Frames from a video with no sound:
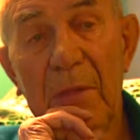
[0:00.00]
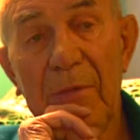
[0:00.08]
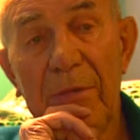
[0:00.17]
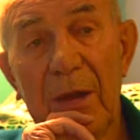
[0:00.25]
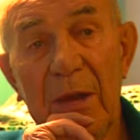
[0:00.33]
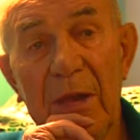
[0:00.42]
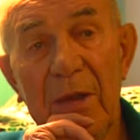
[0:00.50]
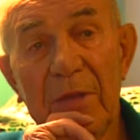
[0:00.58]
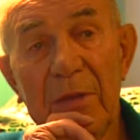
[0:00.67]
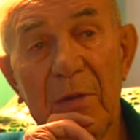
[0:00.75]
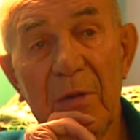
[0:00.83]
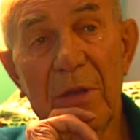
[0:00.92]
Finally, I
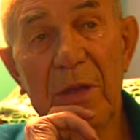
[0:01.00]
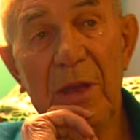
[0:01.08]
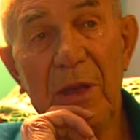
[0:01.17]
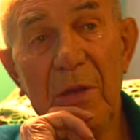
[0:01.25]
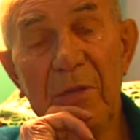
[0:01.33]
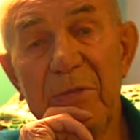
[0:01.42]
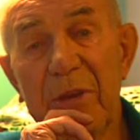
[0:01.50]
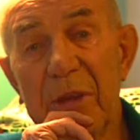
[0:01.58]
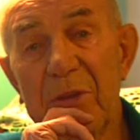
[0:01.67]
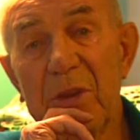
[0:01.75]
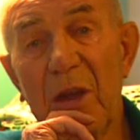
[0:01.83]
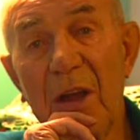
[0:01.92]
said, "Okay, you
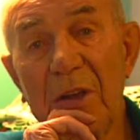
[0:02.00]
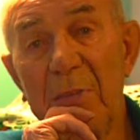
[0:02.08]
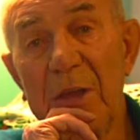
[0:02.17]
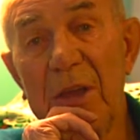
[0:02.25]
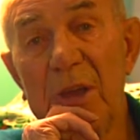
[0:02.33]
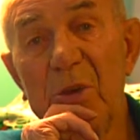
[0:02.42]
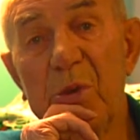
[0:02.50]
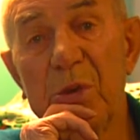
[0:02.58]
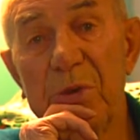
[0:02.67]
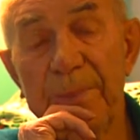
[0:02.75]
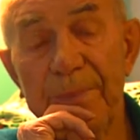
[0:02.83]
fellas talked me into it."